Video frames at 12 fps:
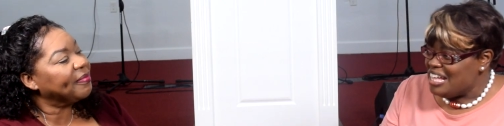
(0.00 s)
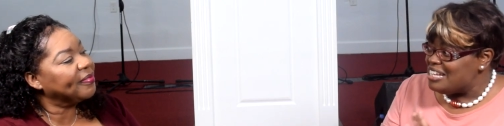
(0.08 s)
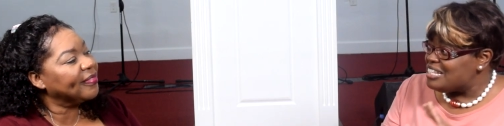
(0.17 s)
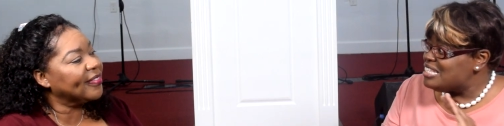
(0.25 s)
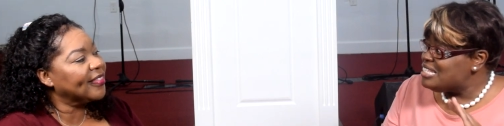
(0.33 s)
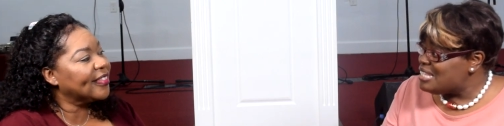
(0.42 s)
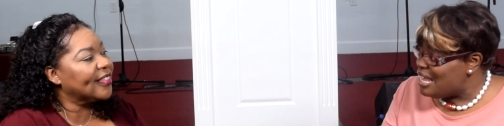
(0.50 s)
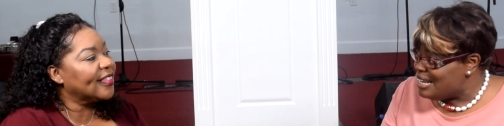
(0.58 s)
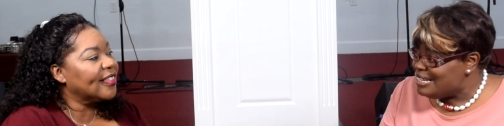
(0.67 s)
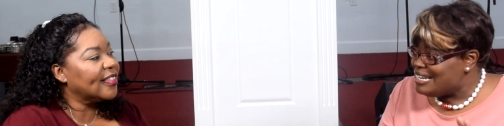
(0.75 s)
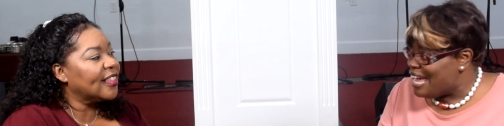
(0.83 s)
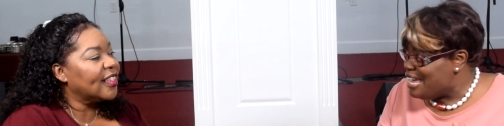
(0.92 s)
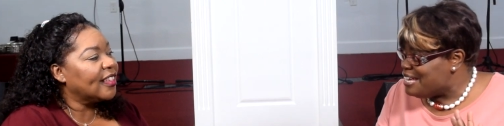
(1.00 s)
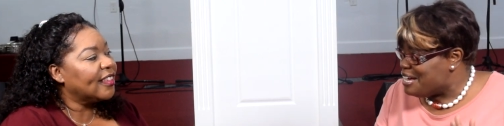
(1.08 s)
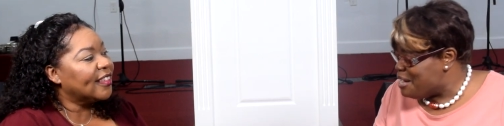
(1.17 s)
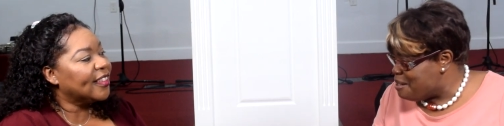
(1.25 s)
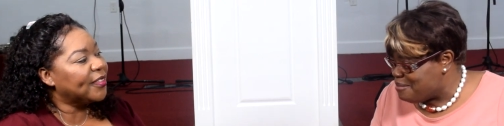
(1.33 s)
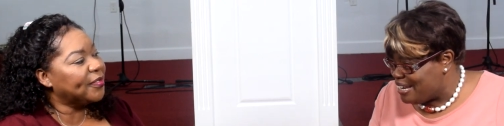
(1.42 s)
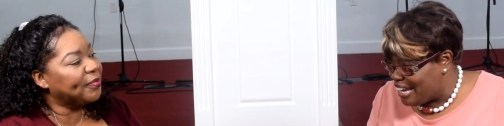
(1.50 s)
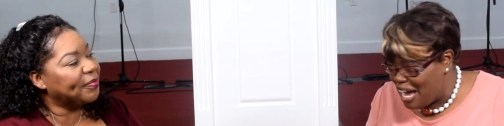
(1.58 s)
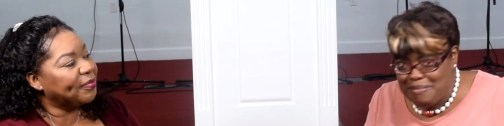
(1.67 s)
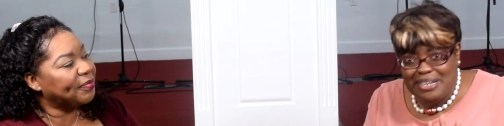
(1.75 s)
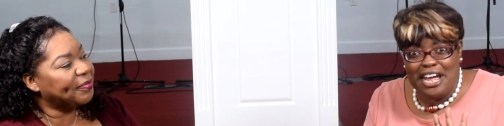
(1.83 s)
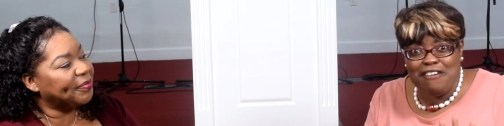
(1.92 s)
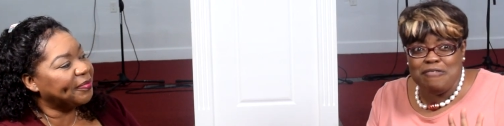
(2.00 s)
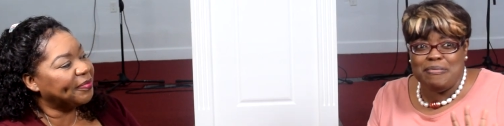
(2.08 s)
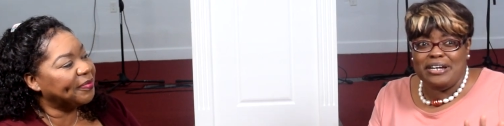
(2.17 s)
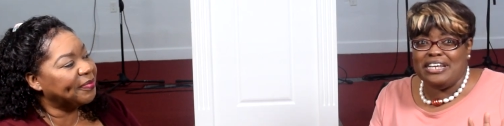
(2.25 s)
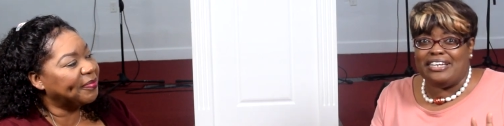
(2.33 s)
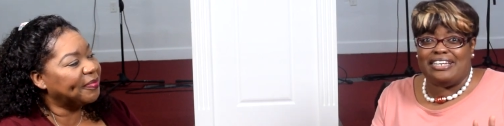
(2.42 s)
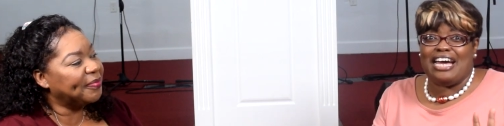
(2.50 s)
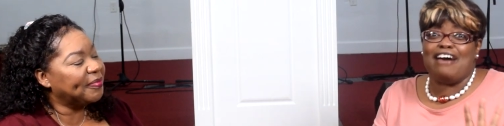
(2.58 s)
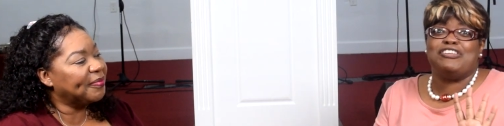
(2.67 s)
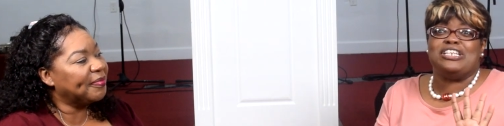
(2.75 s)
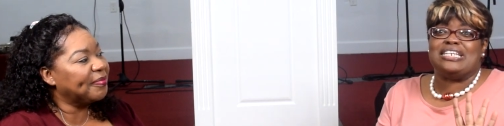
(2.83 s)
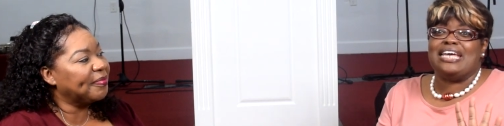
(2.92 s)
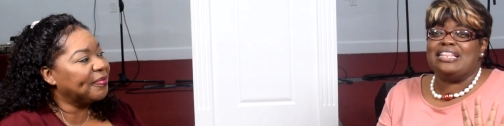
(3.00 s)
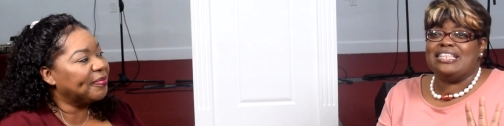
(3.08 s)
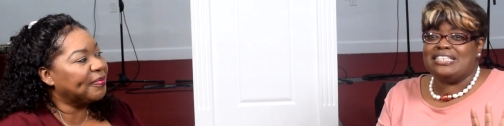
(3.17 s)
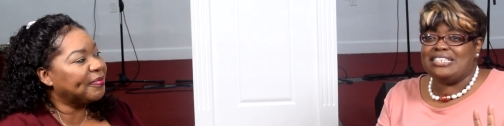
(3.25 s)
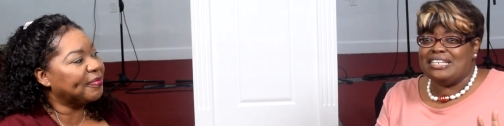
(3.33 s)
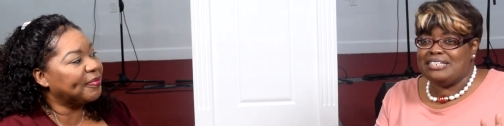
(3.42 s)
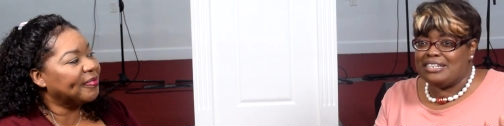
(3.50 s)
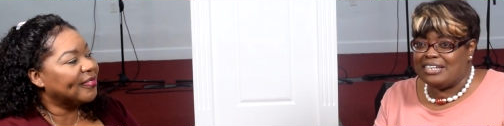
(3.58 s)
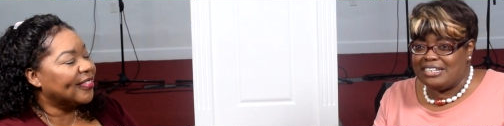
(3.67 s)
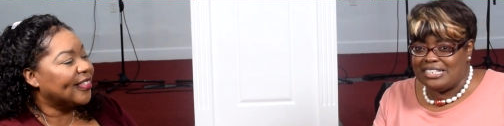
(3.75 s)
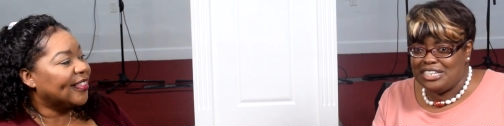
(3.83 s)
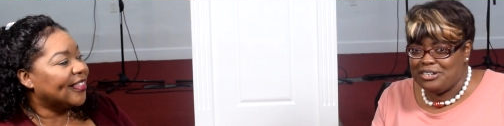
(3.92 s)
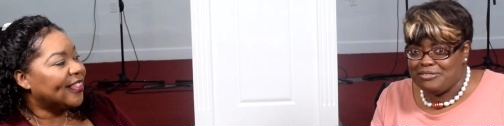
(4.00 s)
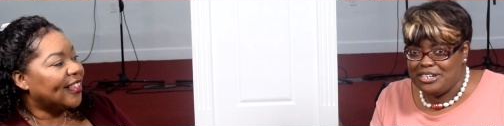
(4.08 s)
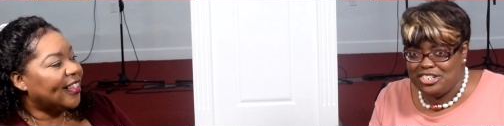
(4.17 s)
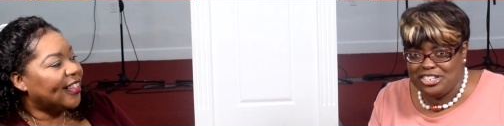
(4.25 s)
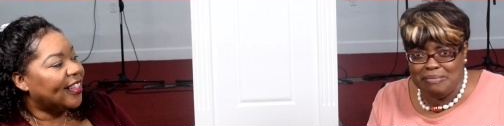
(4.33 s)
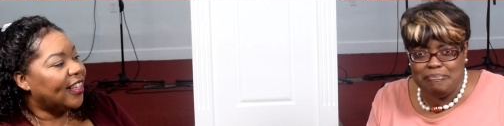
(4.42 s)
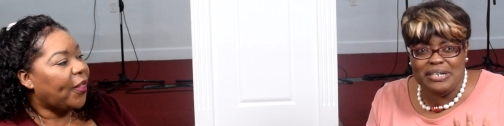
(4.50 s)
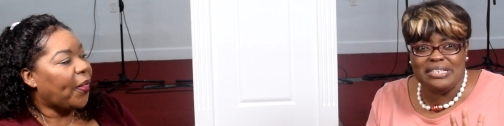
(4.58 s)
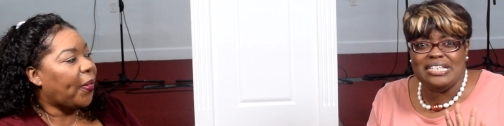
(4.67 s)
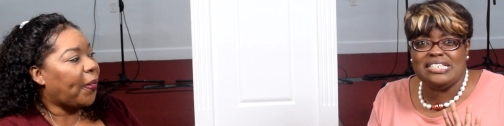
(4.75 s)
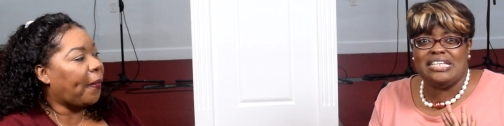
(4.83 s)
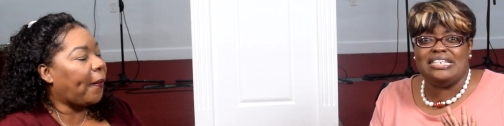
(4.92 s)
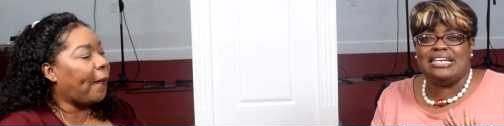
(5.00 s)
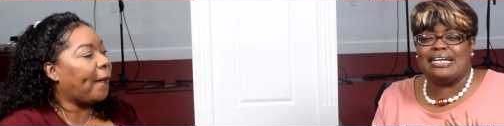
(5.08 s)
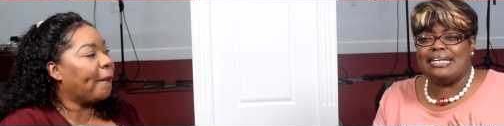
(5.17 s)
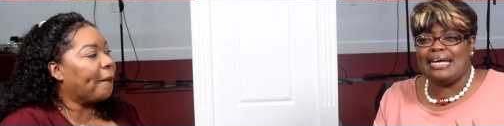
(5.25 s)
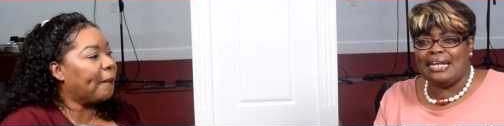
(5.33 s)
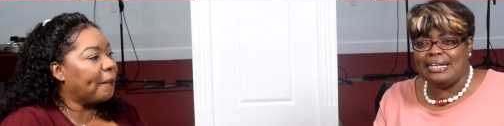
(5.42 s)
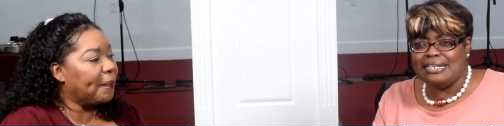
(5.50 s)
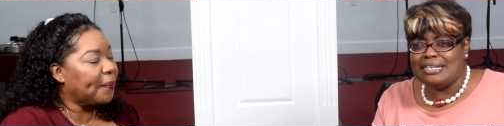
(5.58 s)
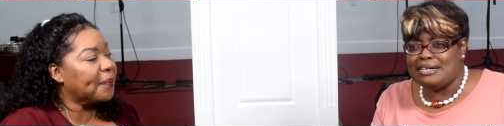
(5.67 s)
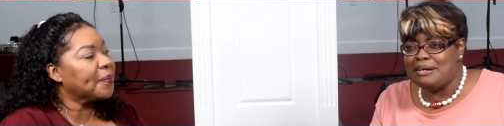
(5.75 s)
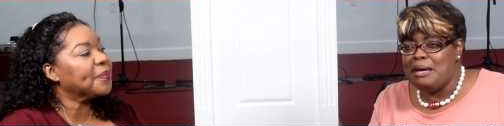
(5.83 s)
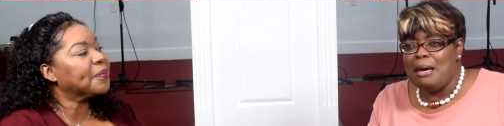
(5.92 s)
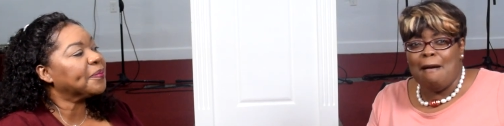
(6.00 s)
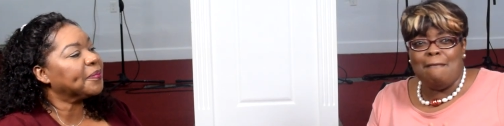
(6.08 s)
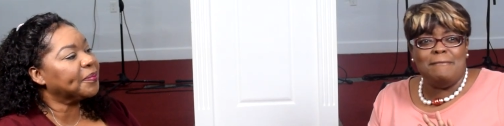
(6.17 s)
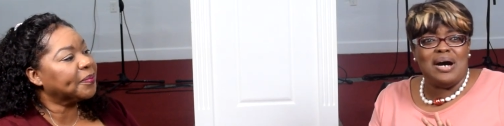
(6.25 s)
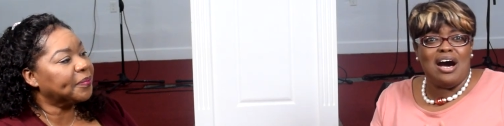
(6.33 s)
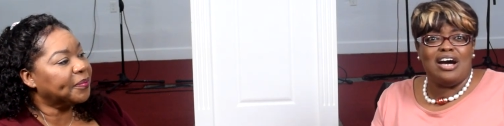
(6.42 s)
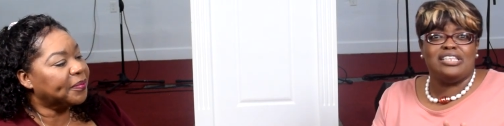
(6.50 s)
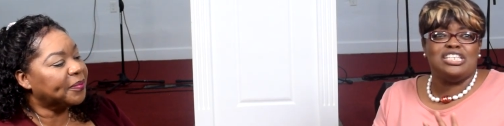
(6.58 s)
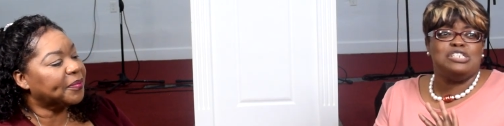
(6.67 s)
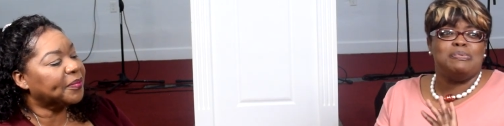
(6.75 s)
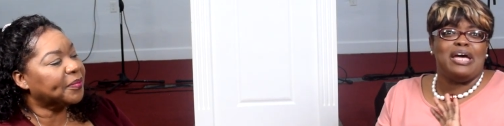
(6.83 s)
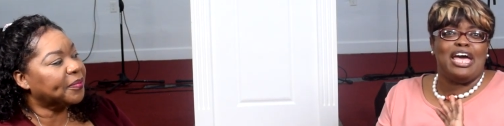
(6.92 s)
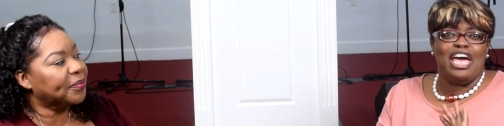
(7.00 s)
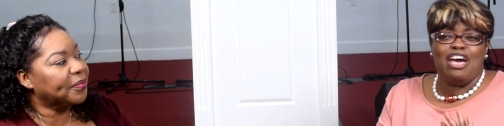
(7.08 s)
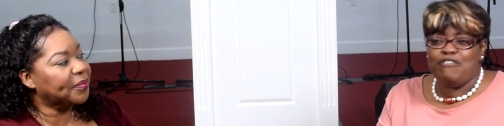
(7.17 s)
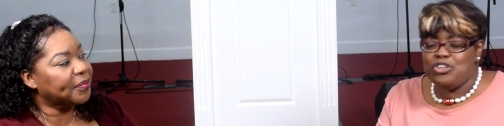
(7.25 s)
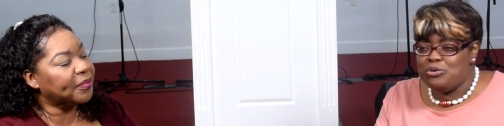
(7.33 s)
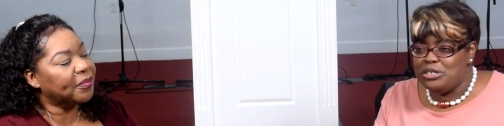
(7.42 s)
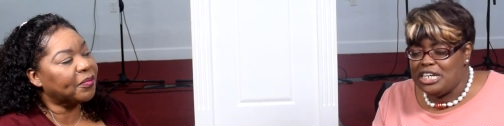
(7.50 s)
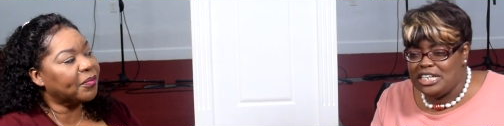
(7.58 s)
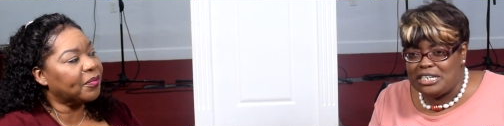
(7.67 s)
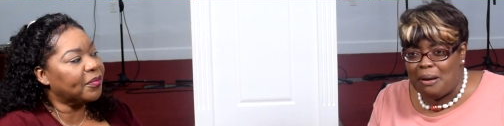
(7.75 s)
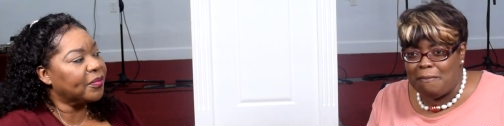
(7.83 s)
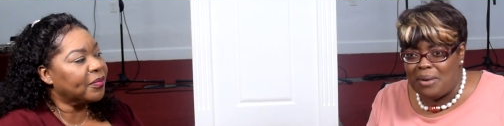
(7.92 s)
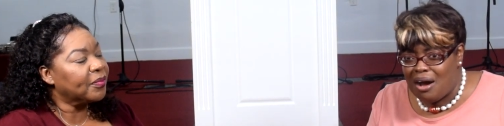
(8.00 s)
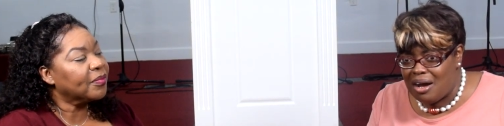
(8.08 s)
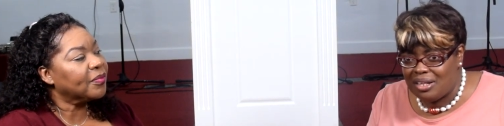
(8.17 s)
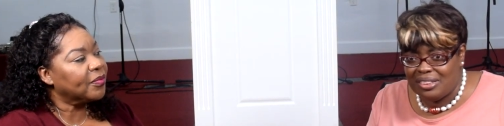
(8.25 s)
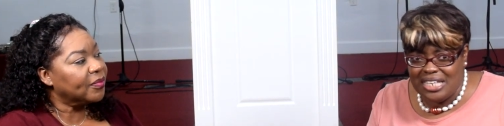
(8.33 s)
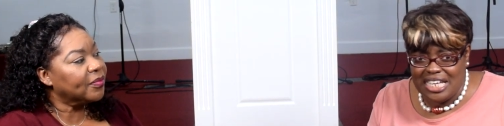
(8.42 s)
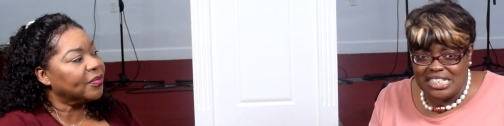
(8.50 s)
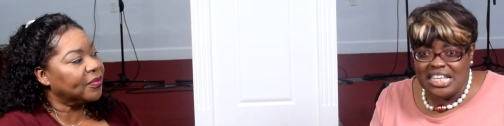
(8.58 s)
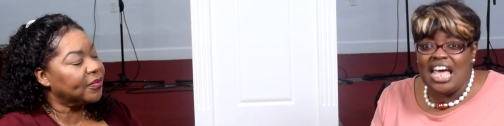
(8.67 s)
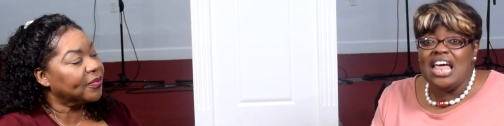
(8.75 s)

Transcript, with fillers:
Speaker 1: because Sunday coming. I mean, everybody have to take this into consideration. Put this in your calendar. Mark this wherever you need to mark this.